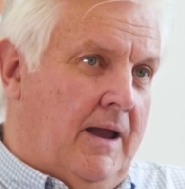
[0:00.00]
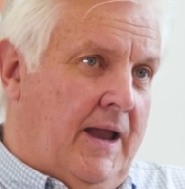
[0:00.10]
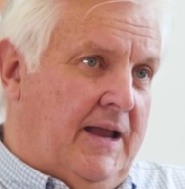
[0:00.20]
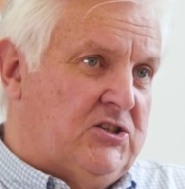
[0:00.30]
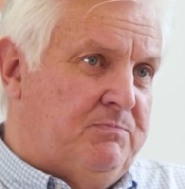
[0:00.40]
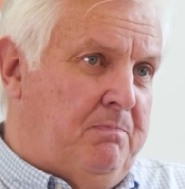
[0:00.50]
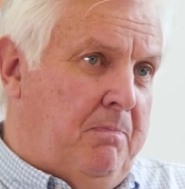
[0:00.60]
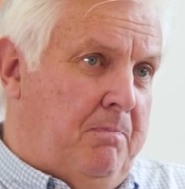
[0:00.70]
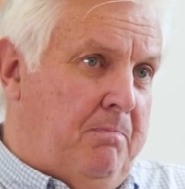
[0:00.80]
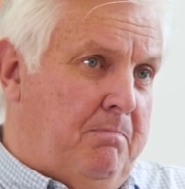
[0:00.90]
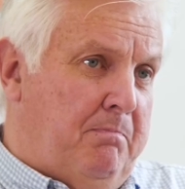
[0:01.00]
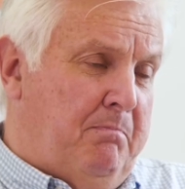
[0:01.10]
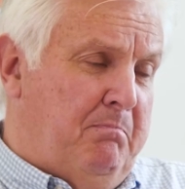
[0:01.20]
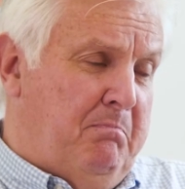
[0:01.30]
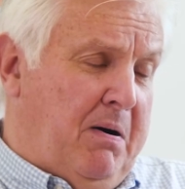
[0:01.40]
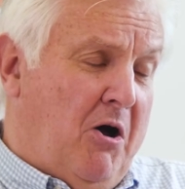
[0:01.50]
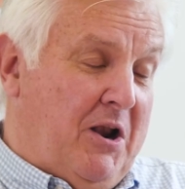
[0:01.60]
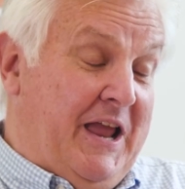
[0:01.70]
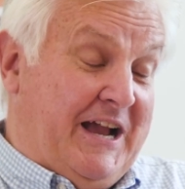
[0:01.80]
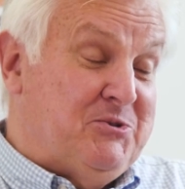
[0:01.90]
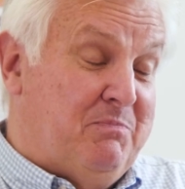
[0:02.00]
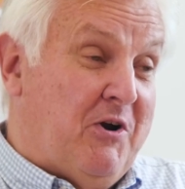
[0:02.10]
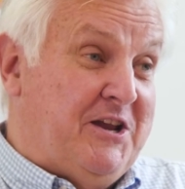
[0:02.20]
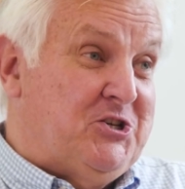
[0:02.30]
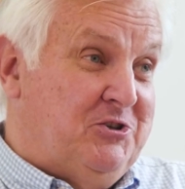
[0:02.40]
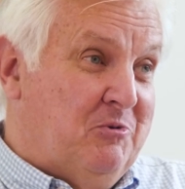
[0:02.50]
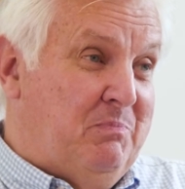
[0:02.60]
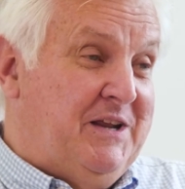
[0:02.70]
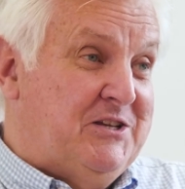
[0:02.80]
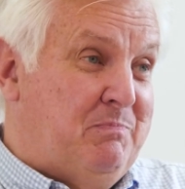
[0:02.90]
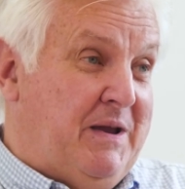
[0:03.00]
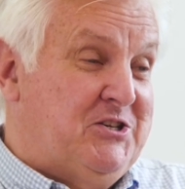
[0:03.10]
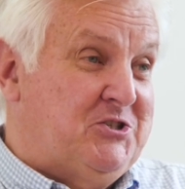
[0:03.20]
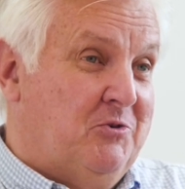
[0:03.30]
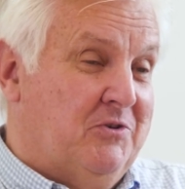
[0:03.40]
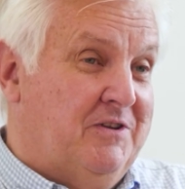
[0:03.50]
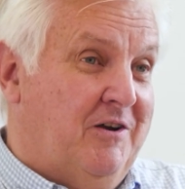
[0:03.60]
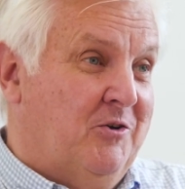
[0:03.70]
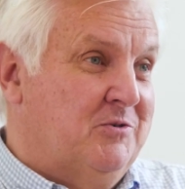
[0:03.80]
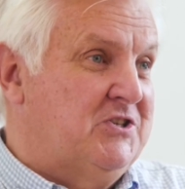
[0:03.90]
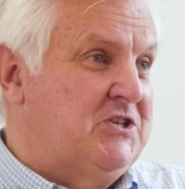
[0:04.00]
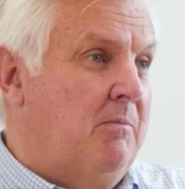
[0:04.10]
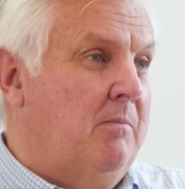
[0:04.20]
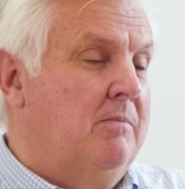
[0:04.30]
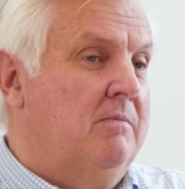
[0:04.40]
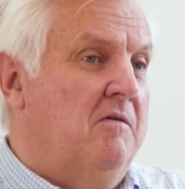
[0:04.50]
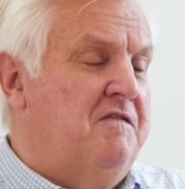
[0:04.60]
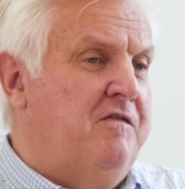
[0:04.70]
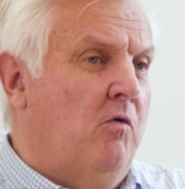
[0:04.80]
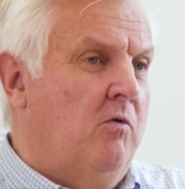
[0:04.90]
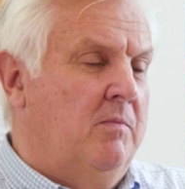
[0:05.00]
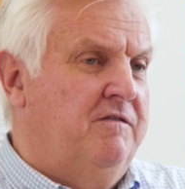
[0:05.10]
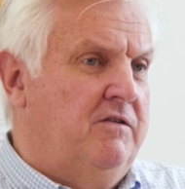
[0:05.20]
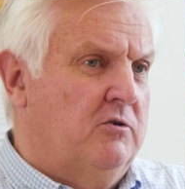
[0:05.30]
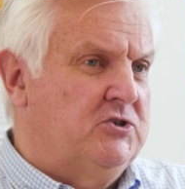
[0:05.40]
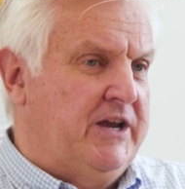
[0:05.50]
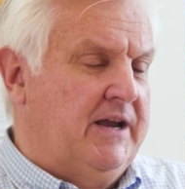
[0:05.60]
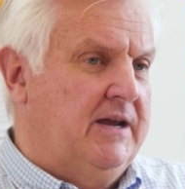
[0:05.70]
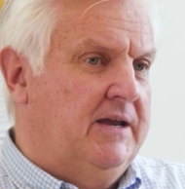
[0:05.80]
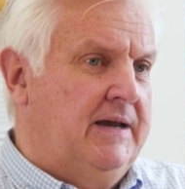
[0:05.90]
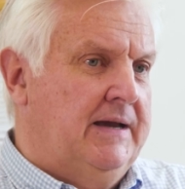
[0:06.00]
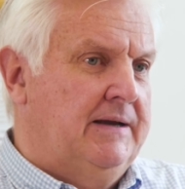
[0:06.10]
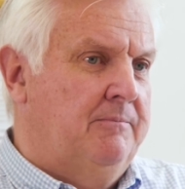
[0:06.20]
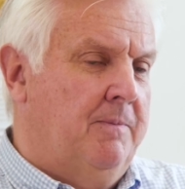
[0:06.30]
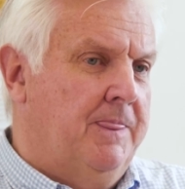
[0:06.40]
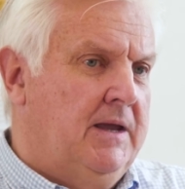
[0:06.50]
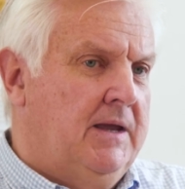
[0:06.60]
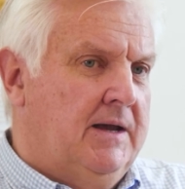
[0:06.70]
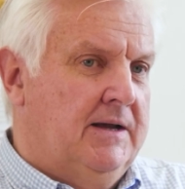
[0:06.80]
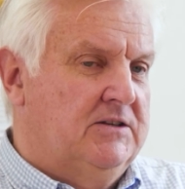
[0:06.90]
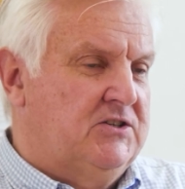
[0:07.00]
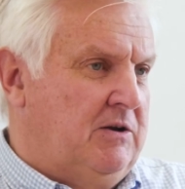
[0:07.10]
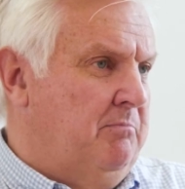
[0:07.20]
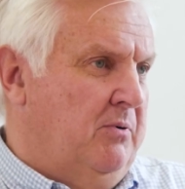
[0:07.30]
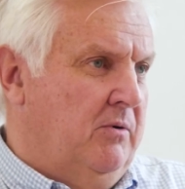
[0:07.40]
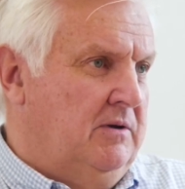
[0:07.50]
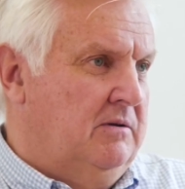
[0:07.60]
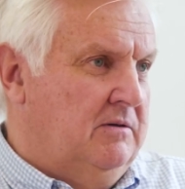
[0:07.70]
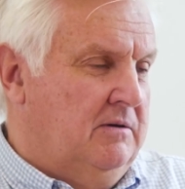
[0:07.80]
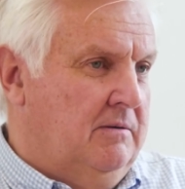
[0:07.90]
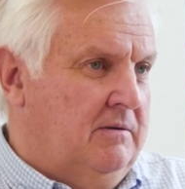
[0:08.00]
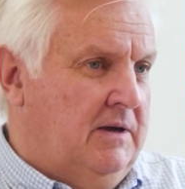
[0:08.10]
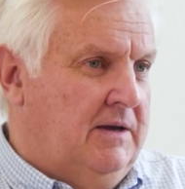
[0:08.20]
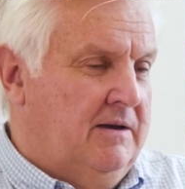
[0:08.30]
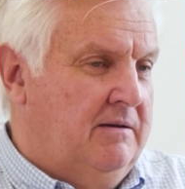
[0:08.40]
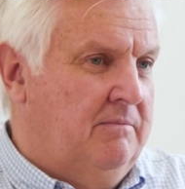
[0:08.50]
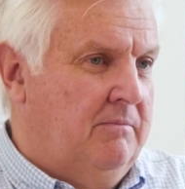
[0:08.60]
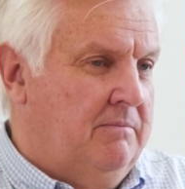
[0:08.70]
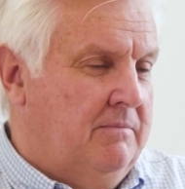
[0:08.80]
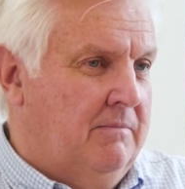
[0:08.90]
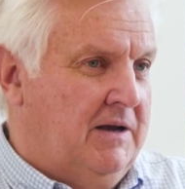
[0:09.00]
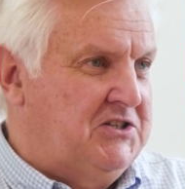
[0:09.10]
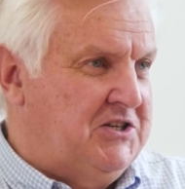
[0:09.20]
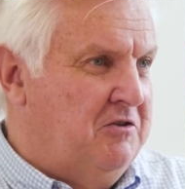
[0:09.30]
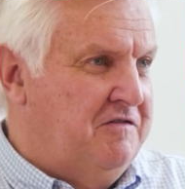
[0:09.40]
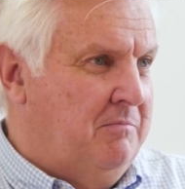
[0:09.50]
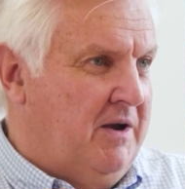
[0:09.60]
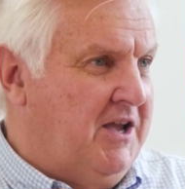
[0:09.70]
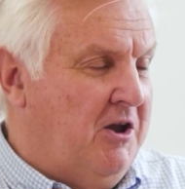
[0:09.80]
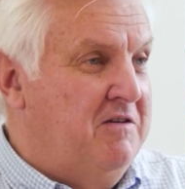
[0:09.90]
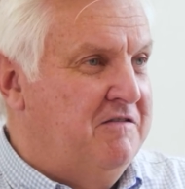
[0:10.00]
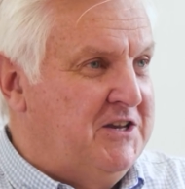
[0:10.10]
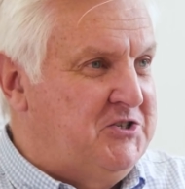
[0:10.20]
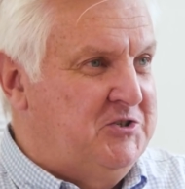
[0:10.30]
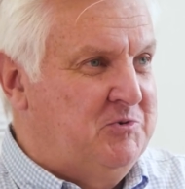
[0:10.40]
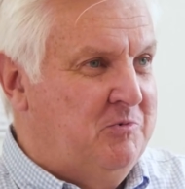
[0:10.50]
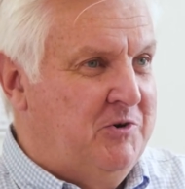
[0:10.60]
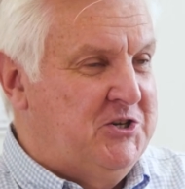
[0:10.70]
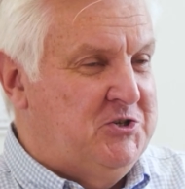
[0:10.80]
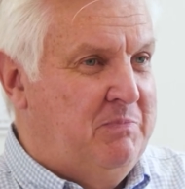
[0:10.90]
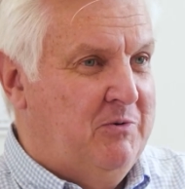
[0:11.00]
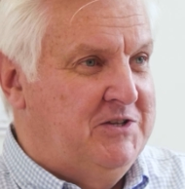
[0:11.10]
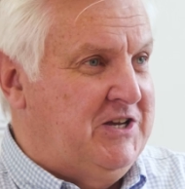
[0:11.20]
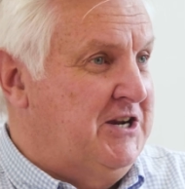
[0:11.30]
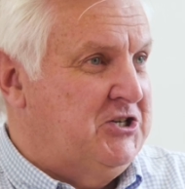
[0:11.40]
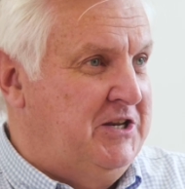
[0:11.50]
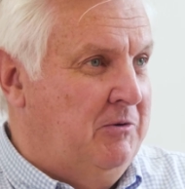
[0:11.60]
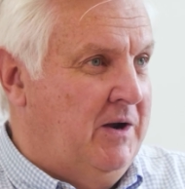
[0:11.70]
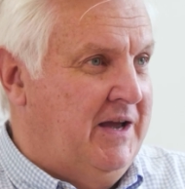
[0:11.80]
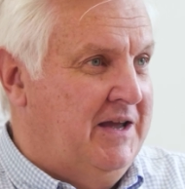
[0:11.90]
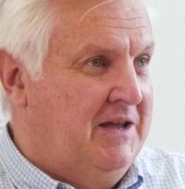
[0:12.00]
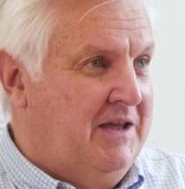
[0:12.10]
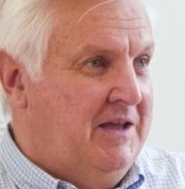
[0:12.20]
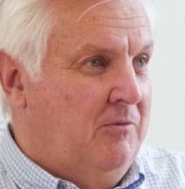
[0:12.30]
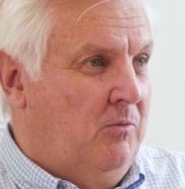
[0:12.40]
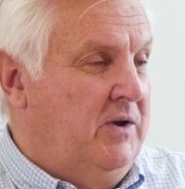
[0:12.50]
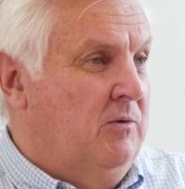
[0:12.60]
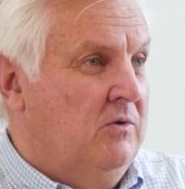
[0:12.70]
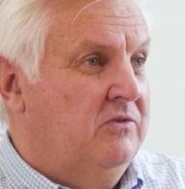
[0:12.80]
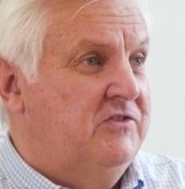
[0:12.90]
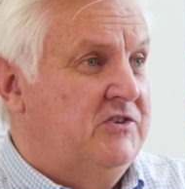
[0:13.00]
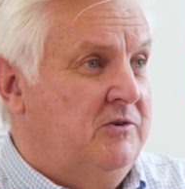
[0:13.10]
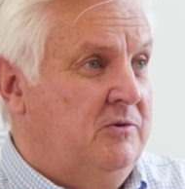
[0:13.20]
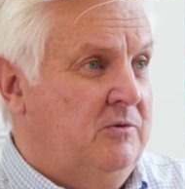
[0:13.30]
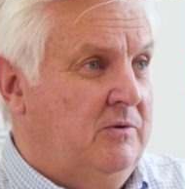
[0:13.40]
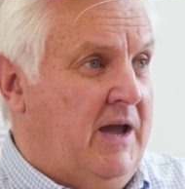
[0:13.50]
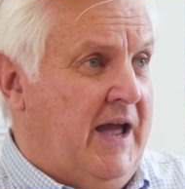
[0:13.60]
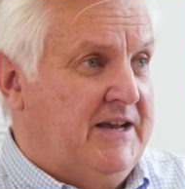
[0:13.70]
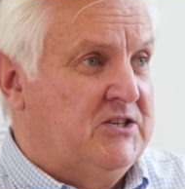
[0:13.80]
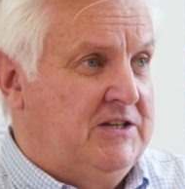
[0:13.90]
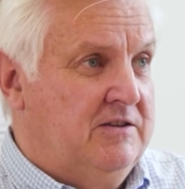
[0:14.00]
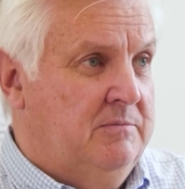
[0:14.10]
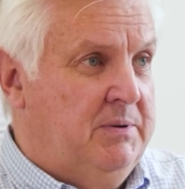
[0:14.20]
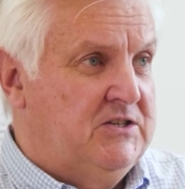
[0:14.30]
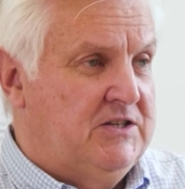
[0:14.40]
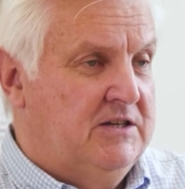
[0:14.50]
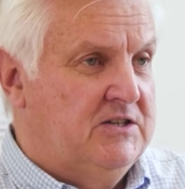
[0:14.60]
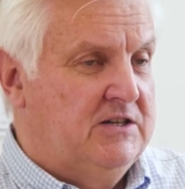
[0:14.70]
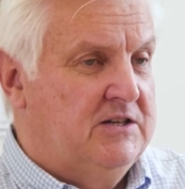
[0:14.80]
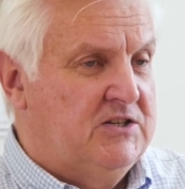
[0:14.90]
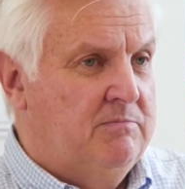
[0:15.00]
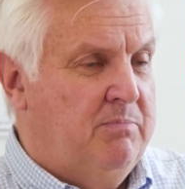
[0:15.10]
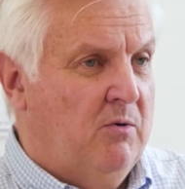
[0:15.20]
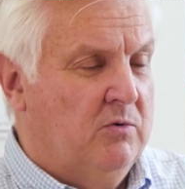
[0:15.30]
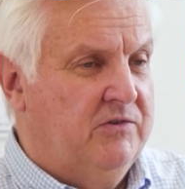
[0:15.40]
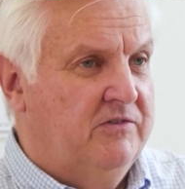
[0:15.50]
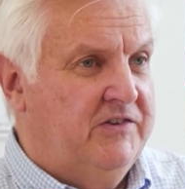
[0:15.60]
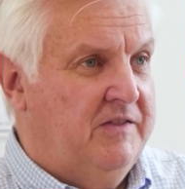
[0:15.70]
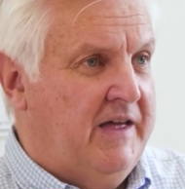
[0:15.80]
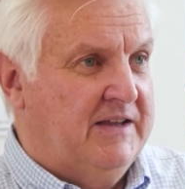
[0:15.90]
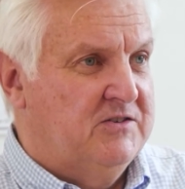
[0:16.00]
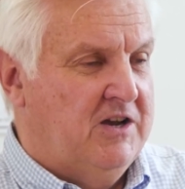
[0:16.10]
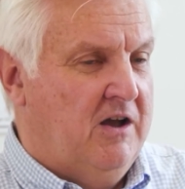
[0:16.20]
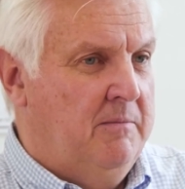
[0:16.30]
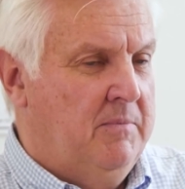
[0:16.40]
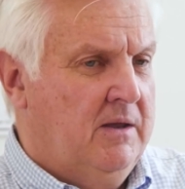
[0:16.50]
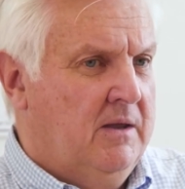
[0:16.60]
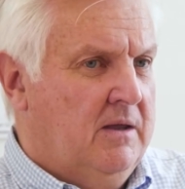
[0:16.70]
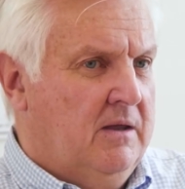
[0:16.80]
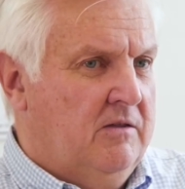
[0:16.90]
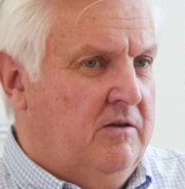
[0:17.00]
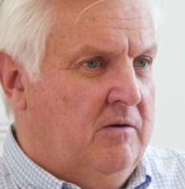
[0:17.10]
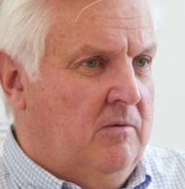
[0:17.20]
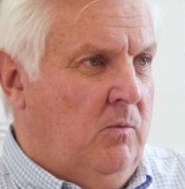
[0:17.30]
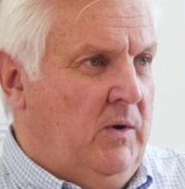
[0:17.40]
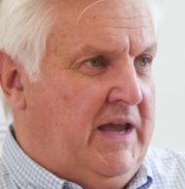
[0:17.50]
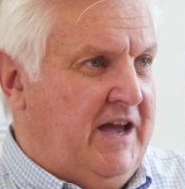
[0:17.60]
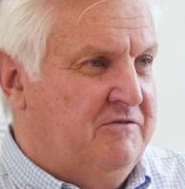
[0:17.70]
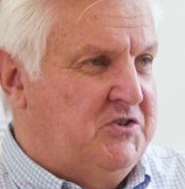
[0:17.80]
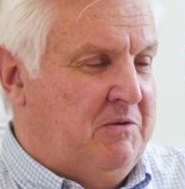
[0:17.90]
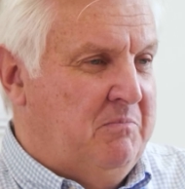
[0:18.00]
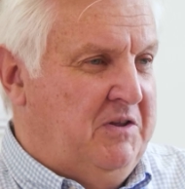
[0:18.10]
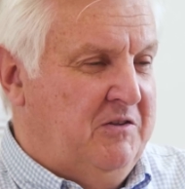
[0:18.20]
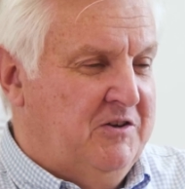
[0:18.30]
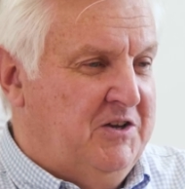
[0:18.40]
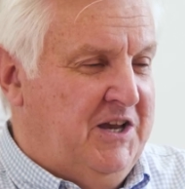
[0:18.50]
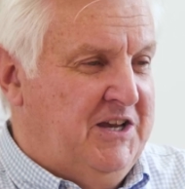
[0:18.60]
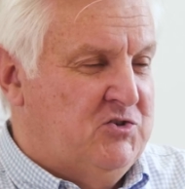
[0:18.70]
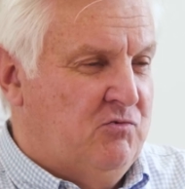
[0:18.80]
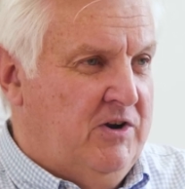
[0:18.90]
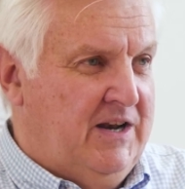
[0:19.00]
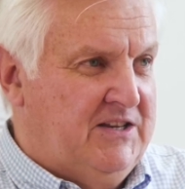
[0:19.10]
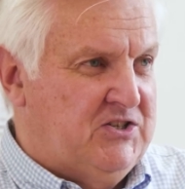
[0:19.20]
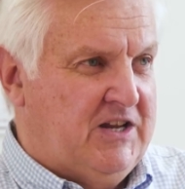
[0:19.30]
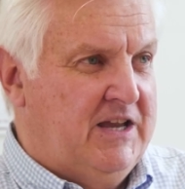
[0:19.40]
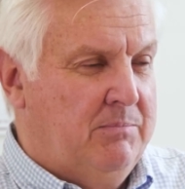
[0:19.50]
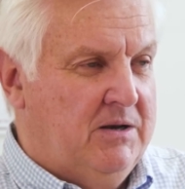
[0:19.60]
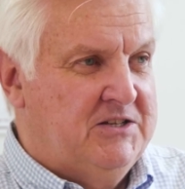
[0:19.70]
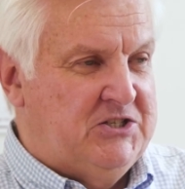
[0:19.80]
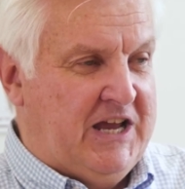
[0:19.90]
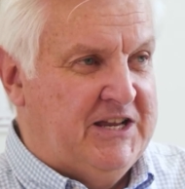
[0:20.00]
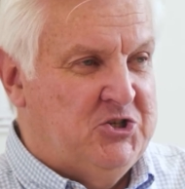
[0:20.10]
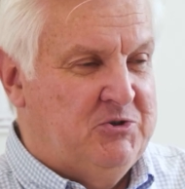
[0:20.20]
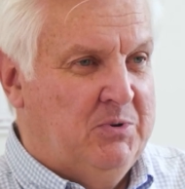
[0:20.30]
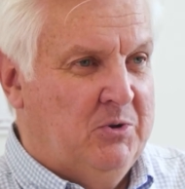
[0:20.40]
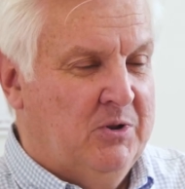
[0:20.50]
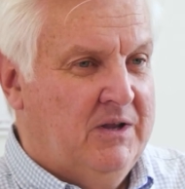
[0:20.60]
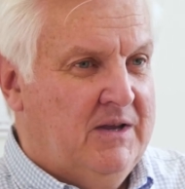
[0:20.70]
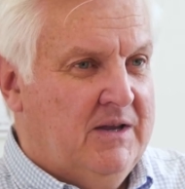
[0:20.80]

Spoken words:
It's partly aspirational, but it's based on some form of logic. At some point, myself and my co-investors will reach a point actually where we want to exit the business, and it's important at that time that we have something that is really stable and tangible